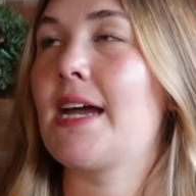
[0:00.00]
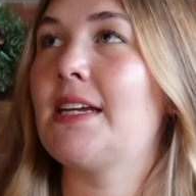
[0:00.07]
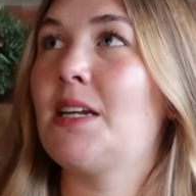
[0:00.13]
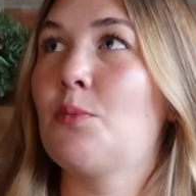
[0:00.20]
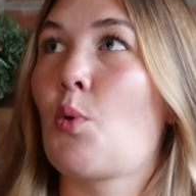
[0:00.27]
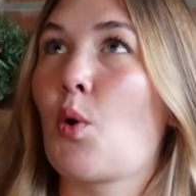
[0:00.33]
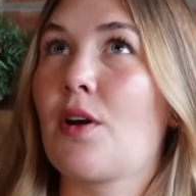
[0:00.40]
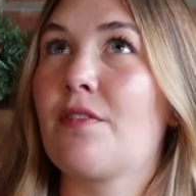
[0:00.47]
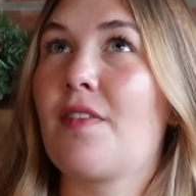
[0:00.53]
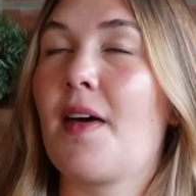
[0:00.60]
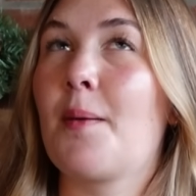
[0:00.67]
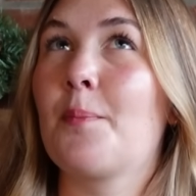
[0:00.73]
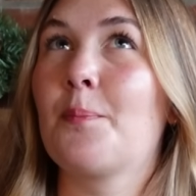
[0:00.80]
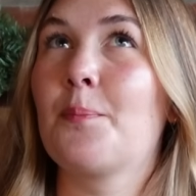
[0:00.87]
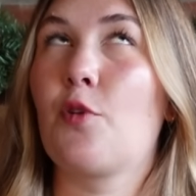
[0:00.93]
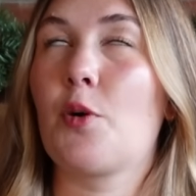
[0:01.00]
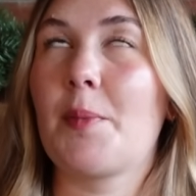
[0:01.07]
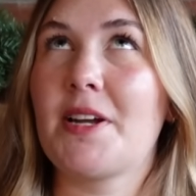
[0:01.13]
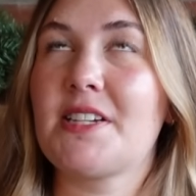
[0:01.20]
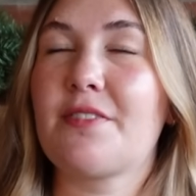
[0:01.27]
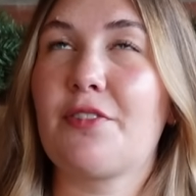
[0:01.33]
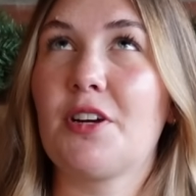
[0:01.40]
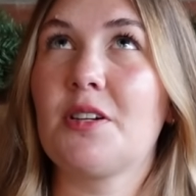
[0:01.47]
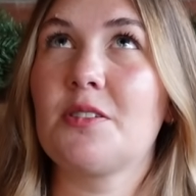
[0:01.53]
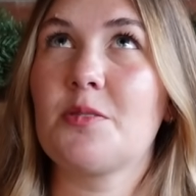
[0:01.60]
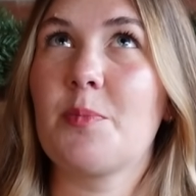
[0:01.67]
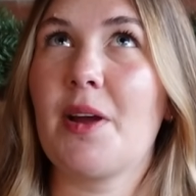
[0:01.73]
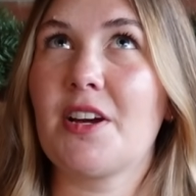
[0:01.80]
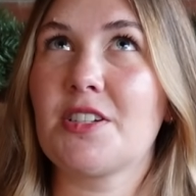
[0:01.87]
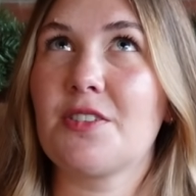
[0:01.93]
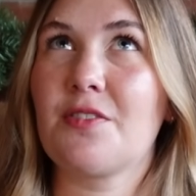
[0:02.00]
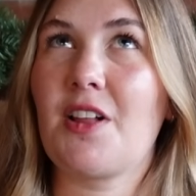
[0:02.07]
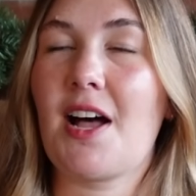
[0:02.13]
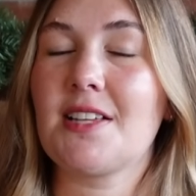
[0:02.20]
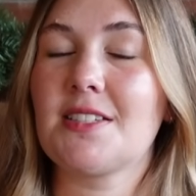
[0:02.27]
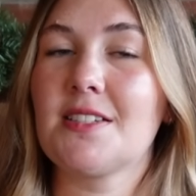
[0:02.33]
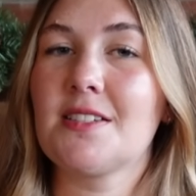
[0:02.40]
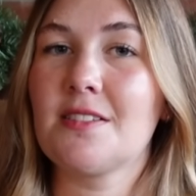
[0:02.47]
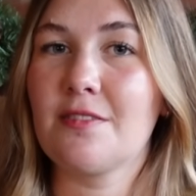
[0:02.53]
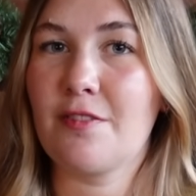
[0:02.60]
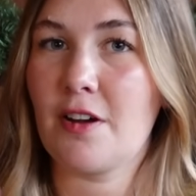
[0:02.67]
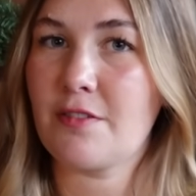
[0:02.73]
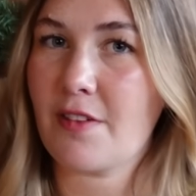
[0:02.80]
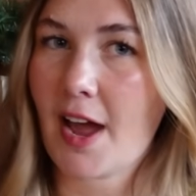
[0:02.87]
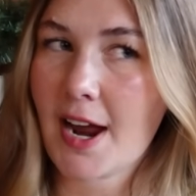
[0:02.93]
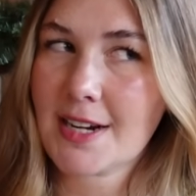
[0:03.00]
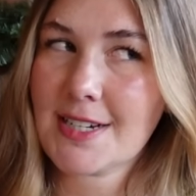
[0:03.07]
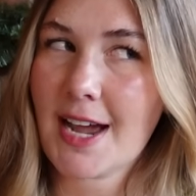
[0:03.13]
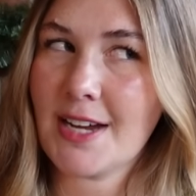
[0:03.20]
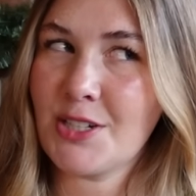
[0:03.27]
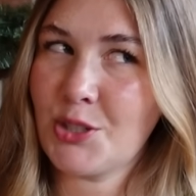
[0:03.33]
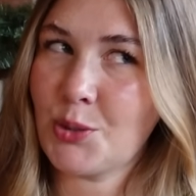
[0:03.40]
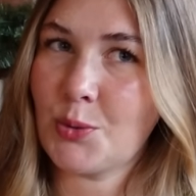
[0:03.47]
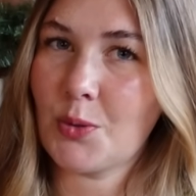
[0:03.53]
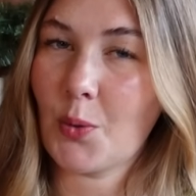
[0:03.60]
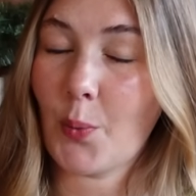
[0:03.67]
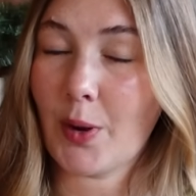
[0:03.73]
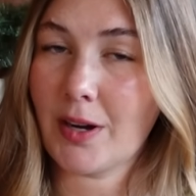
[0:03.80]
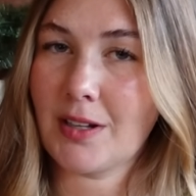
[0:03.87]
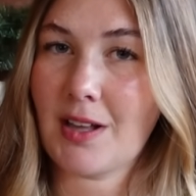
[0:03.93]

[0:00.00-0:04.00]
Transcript: I need more of them for my different pairs of glasses. Fun fact, I do wear